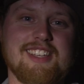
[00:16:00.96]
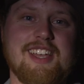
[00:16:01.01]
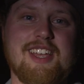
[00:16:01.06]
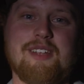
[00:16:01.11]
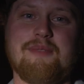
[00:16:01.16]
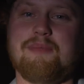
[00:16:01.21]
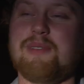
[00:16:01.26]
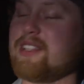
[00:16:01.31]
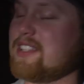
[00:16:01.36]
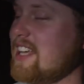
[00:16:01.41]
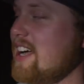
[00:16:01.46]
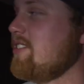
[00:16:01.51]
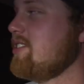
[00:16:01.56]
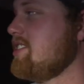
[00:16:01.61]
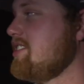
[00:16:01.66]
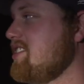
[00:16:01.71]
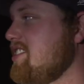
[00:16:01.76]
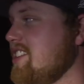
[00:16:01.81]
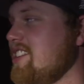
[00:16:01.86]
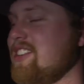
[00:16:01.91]
lake, but that
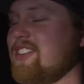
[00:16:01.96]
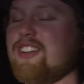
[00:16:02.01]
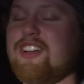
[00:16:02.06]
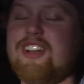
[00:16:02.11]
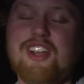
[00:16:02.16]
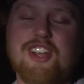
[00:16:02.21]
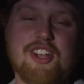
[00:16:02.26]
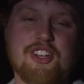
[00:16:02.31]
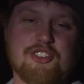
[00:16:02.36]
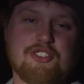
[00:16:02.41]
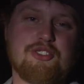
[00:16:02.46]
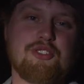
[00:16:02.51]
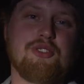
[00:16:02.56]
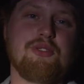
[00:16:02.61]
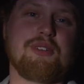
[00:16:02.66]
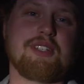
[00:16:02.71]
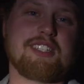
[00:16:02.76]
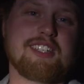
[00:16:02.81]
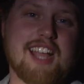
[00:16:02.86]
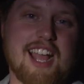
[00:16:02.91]
was still
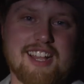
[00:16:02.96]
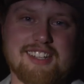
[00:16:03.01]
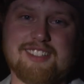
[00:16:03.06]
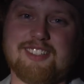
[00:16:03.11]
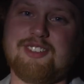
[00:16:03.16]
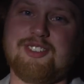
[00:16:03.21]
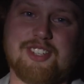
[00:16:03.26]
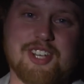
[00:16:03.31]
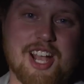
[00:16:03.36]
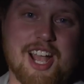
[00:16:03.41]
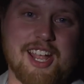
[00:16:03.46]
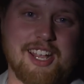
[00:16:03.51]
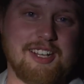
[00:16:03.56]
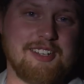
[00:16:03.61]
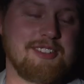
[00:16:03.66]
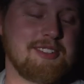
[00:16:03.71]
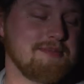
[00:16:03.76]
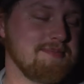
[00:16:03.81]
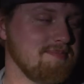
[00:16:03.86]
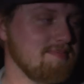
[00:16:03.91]
true Wisconsin
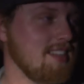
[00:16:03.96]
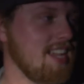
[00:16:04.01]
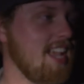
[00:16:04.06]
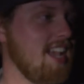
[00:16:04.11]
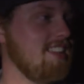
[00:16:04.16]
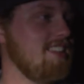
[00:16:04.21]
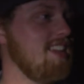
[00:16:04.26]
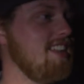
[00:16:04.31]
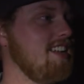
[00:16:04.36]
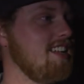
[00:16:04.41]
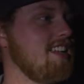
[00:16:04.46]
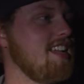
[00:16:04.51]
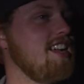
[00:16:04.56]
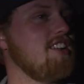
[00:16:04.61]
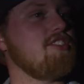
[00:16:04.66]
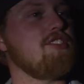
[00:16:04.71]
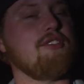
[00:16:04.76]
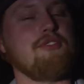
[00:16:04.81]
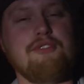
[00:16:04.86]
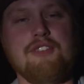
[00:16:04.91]
giant. And then to
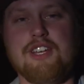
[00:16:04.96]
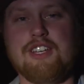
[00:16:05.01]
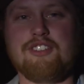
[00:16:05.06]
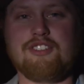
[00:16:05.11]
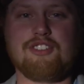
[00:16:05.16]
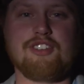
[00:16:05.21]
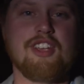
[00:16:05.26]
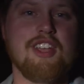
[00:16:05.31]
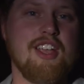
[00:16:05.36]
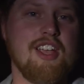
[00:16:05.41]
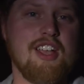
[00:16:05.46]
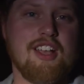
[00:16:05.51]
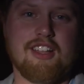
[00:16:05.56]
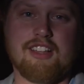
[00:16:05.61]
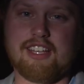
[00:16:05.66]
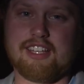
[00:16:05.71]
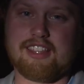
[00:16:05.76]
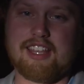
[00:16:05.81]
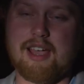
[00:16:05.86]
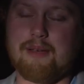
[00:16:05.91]
catch a fish
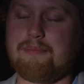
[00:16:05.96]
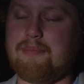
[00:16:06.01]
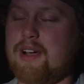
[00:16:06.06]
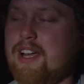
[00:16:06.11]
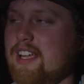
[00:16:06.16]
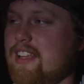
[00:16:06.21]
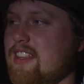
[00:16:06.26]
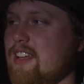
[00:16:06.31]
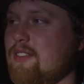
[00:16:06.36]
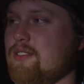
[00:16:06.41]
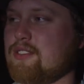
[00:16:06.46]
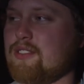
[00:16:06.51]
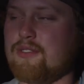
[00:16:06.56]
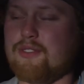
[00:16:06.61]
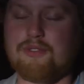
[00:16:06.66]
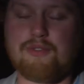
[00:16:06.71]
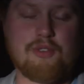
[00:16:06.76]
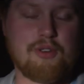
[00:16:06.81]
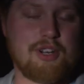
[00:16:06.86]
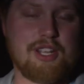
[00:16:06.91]
like that pike that was
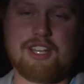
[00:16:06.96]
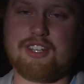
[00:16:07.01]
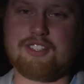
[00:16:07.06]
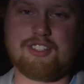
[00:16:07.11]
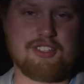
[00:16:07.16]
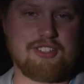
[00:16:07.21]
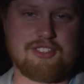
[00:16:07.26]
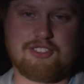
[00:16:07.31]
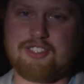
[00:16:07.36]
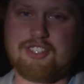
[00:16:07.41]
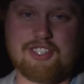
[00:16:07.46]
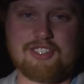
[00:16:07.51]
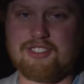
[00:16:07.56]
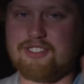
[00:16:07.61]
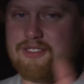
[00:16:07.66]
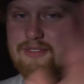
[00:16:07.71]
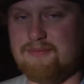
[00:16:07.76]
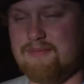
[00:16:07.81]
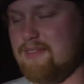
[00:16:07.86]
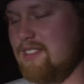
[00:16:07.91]
over 40 inches,
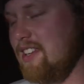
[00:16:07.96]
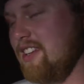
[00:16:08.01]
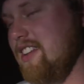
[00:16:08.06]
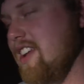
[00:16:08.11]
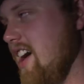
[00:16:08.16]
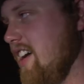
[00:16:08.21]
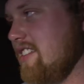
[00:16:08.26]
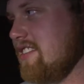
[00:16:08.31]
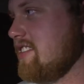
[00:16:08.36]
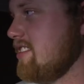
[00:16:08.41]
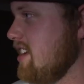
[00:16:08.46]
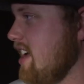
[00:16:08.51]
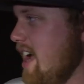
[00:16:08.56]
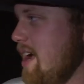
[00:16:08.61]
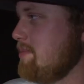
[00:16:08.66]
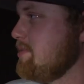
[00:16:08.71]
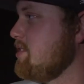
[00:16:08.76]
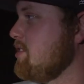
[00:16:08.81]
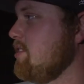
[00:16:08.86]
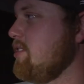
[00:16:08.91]
just nuts,
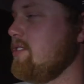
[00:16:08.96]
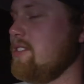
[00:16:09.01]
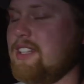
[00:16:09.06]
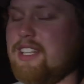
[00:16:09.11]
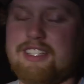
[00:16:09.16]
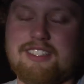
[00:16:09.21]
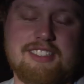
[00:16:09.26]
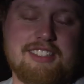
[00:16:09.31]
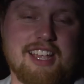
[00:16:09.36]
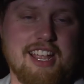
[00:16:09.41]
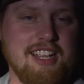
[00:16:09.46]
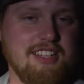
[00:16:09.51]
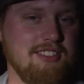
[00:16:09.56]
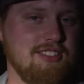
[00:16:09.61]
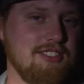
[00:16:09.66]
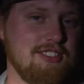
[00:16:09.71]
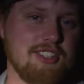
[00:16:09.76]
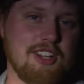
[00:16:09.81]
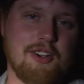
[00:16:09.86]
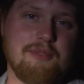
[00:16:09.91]
absolutely insane.
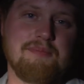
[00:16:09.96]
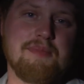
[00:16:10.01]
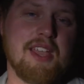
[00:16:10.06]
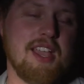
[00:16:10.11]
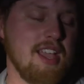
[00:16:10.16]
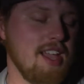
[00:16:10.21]
So